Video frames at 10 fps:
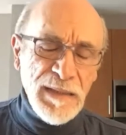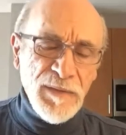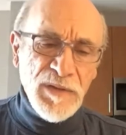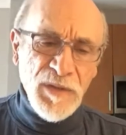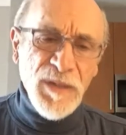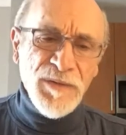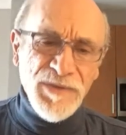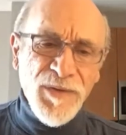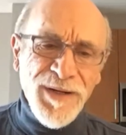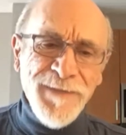in the door,
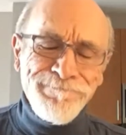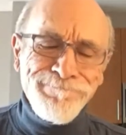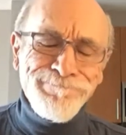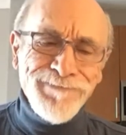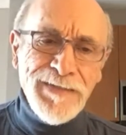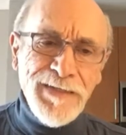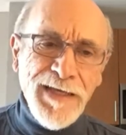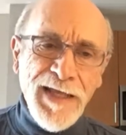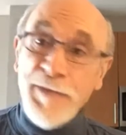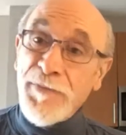quite a,
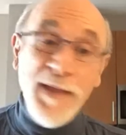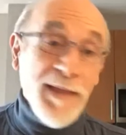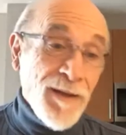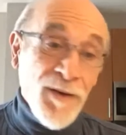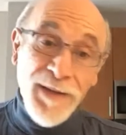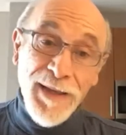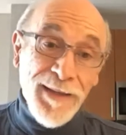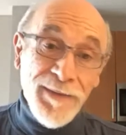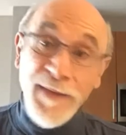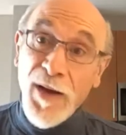and I'm thinking,
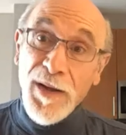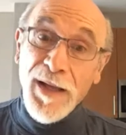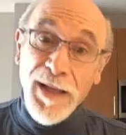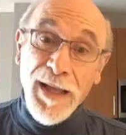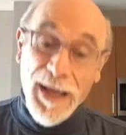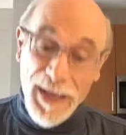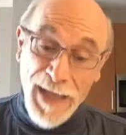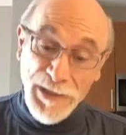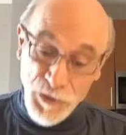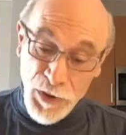okay, now
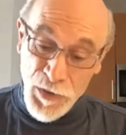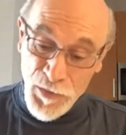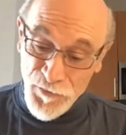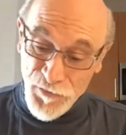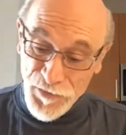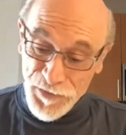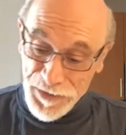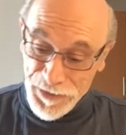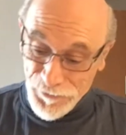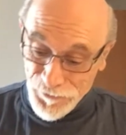I drove
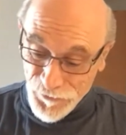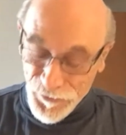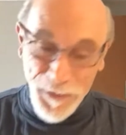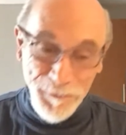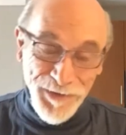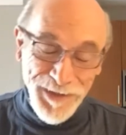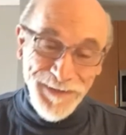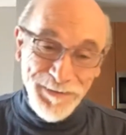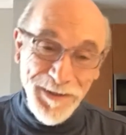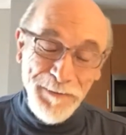from
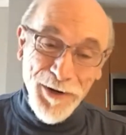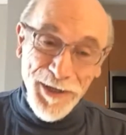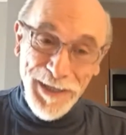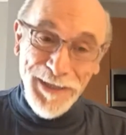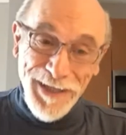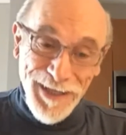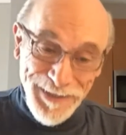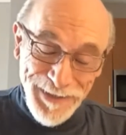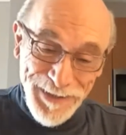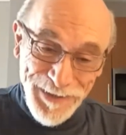the parking
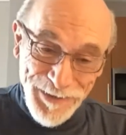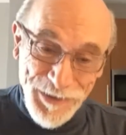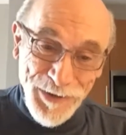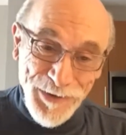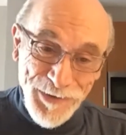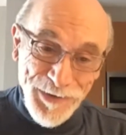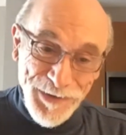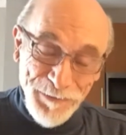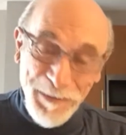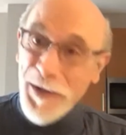lot to my